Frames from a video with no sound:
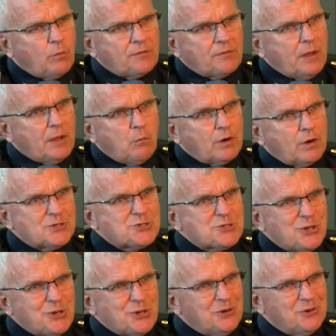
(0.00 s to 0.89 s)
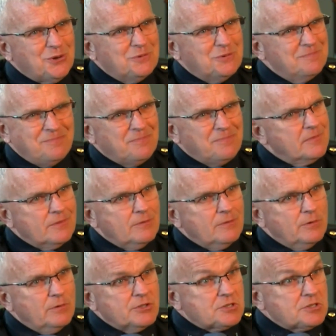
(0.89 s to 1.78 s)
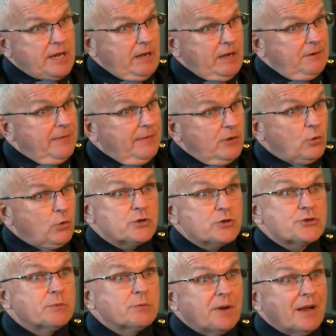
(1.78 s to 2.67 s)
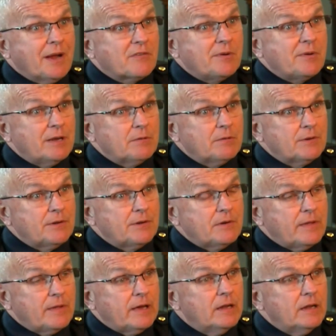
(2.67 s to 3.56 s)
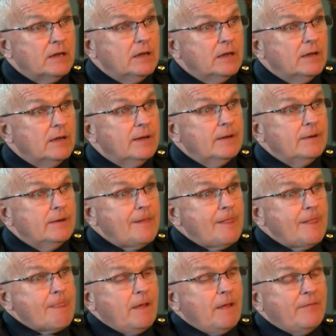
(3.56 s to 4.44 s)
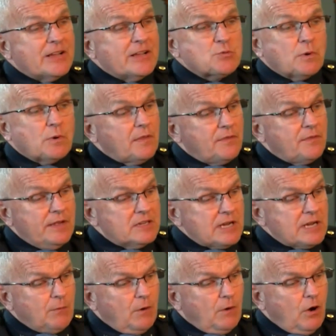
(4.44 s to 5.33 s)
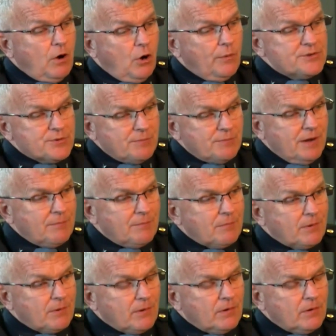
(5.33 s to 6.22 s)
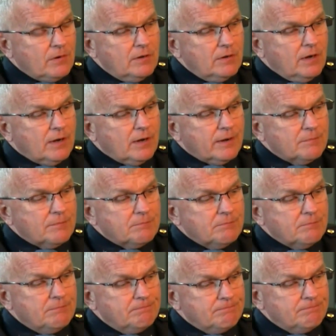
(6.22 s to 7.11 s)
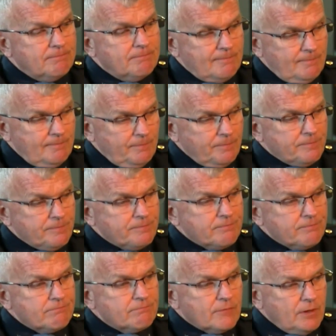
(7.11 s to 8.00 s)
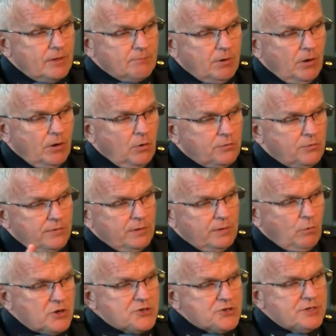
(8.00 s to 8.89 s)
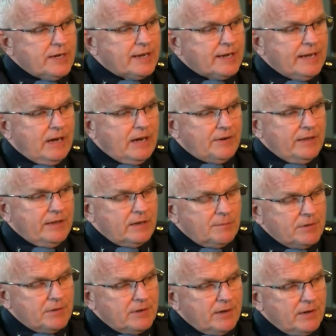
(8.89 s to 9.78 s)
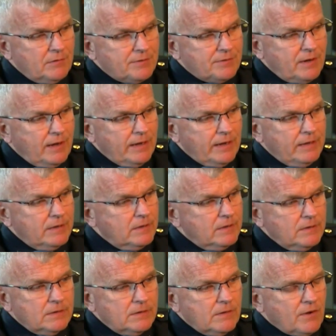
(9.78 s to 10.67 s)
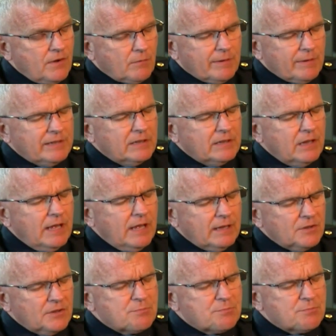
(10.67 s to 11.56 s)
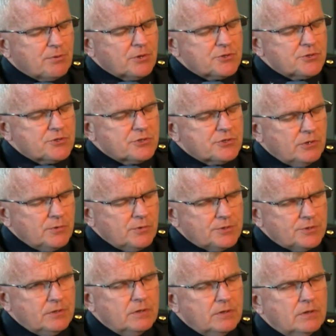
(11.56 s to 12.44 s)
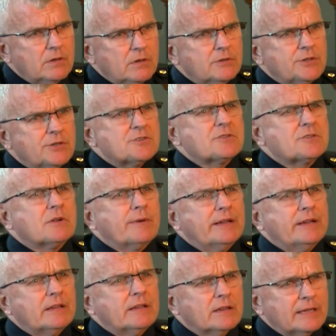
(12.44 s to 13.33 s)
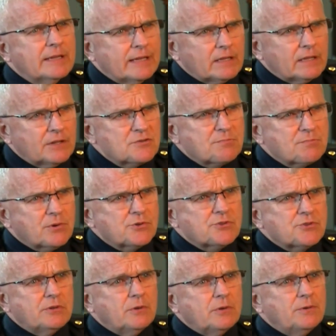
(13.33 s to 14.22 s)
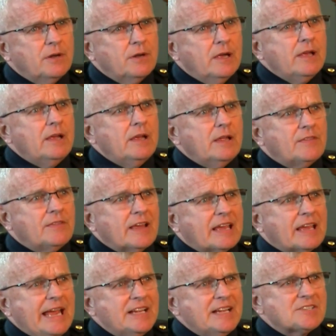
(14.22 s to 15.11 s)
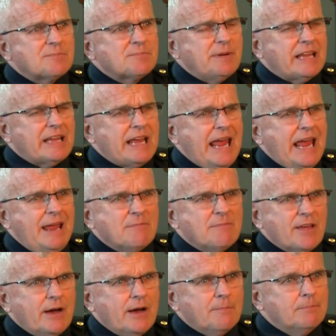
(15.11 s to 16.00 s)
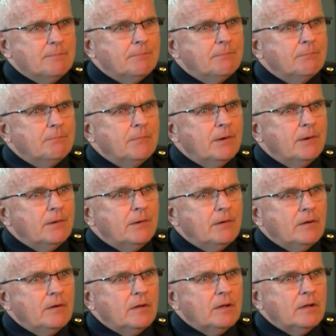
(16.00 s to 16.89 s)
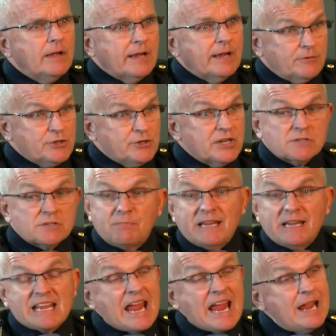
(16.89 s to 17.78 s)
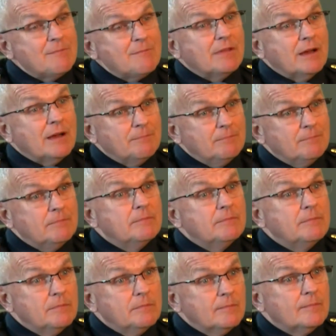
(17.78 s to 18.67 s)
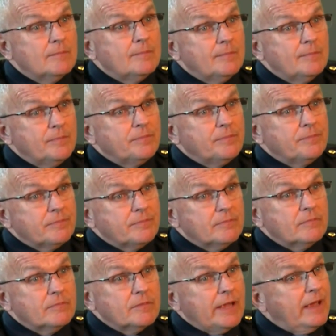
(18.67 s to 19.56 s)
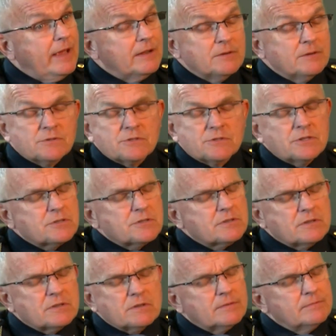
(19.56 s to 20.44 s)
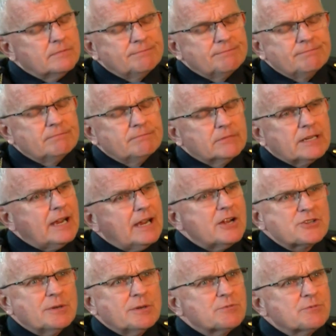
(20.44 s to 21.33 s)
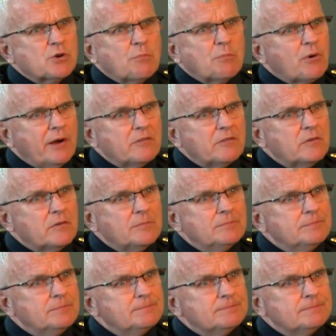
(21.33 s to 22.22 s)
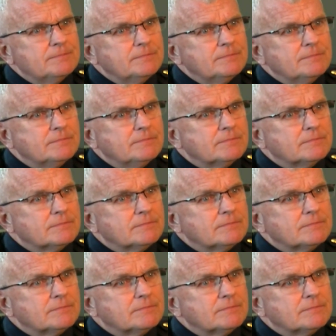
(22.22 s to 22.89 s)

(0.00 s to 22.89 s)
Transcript: just do what people think or what they want us to do. We just can't do that, nor should we ever be able to do that. And that's one of the things I will always remember in both in Washington County and up in Delphi, the relentless pursuit, just the relentless pursuit. The case became them. It just became them. And it was just, gosh, I'm so proud.